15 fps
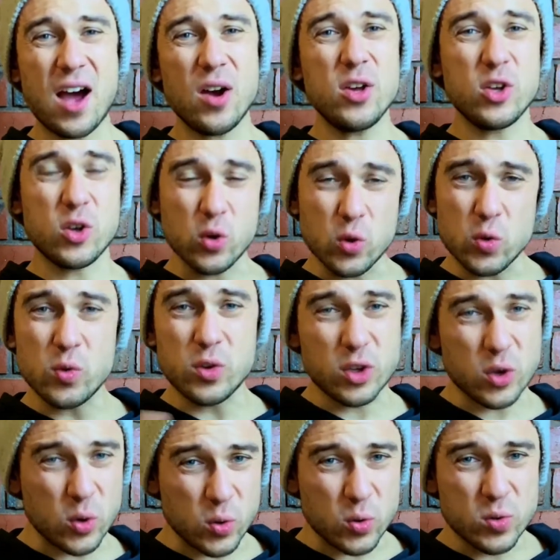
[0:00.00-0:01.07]
you
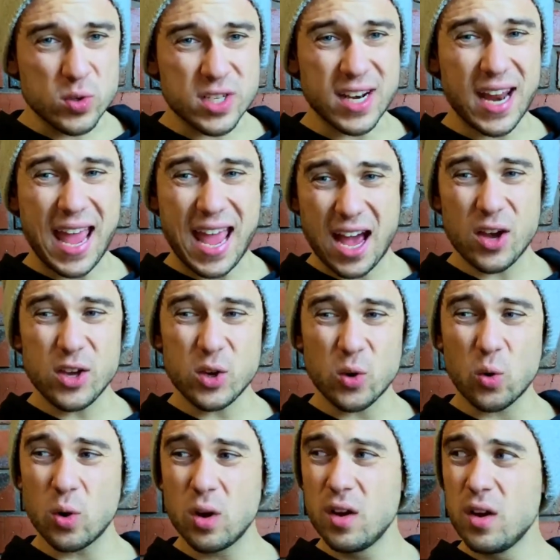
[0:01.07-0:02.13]
use and how
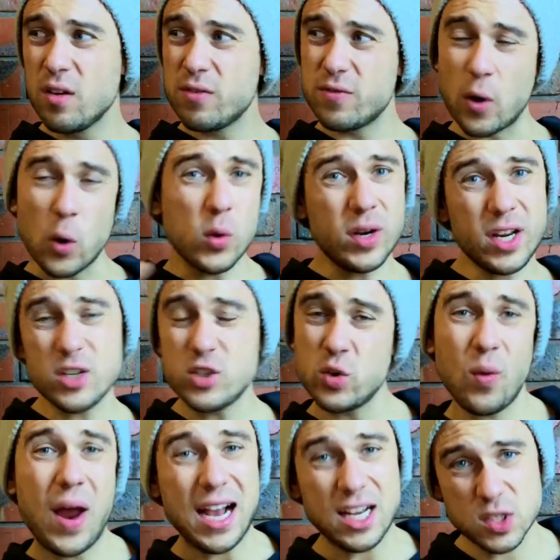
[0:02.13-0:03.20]
your phone
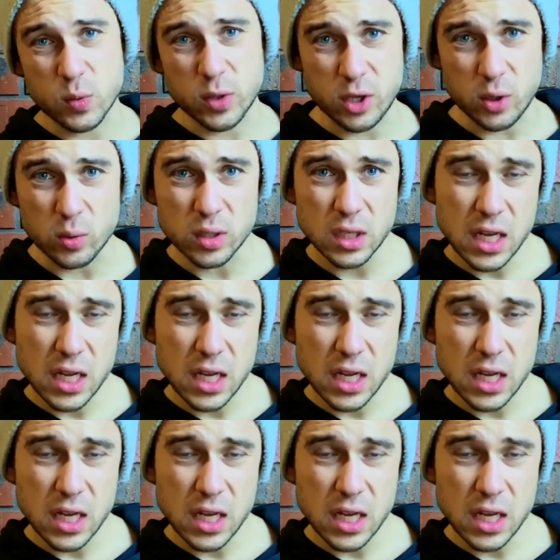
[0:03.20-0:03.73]
interacts with you.